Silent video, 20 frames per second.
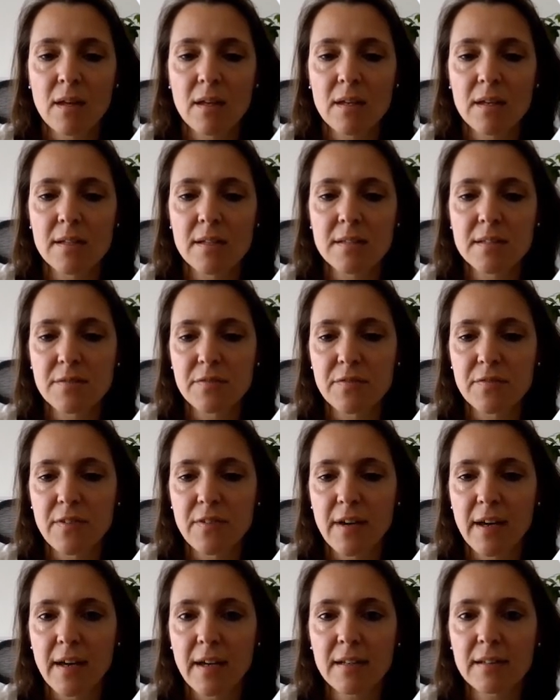is a
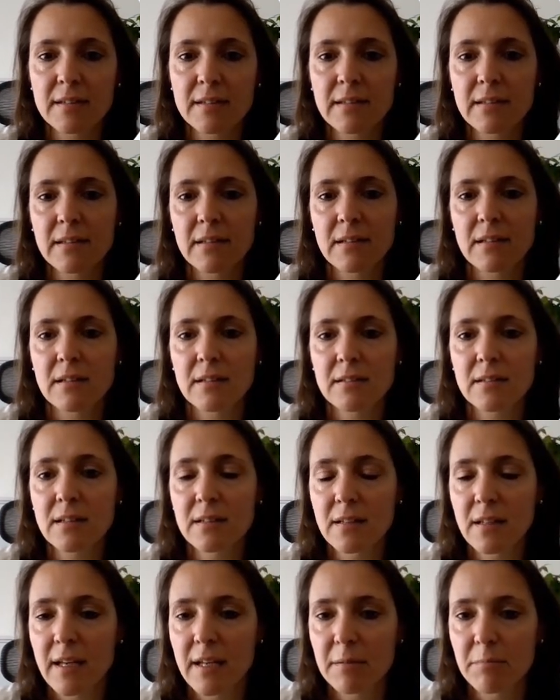fact
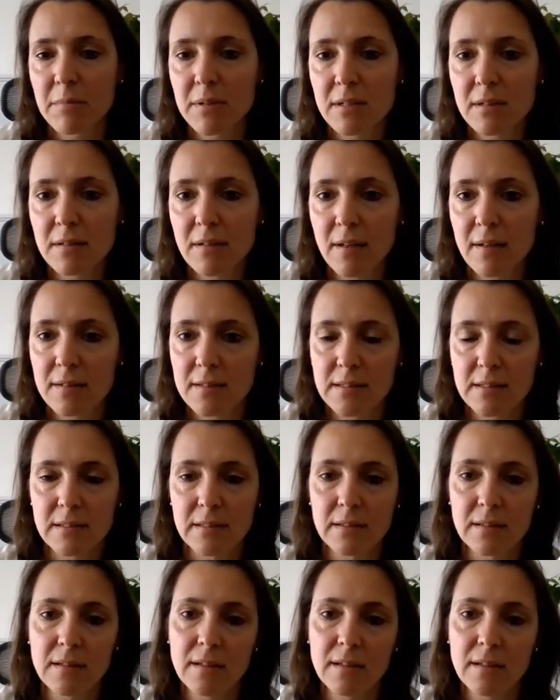that can be tested